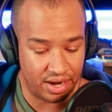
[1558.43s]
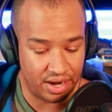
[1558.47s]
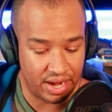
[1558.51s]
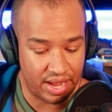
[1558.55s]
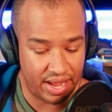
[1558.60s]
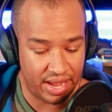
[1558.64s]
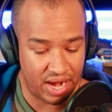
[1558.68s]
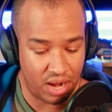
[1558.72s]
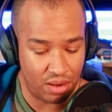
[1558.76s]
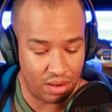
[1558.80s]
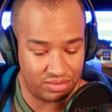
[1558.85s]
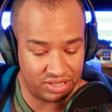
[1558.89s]
and
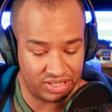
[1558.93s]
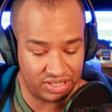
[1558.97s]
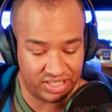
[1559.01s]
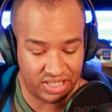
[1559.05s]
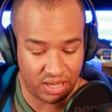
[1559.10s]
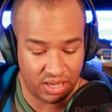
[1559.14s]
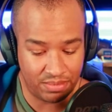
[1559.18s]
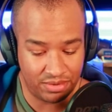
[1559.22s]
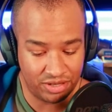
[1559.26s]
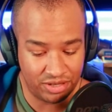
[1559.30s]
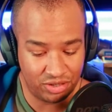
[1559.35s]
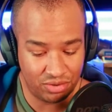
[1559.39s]
I was
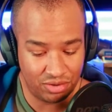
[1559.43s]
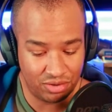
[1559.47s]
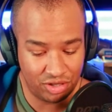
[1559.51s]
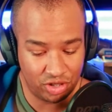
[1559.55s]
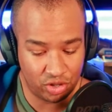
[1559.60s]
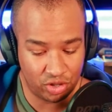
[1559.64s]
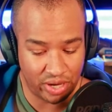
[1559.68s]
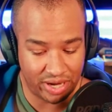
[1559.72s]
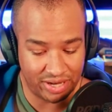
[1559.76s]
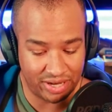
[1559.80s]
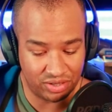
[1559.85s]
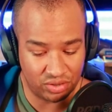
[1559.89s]
accepted to a
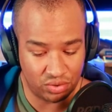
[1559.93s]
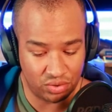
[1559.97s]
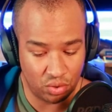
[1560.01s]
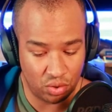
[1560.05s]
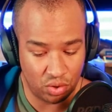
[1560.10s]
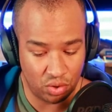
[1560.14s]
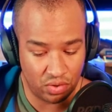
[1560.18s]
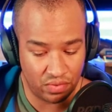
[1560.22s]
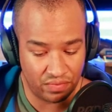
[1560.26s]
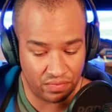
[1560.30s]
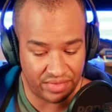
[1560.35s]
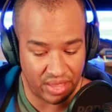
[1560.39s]
trade
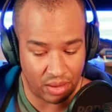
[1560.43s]
school that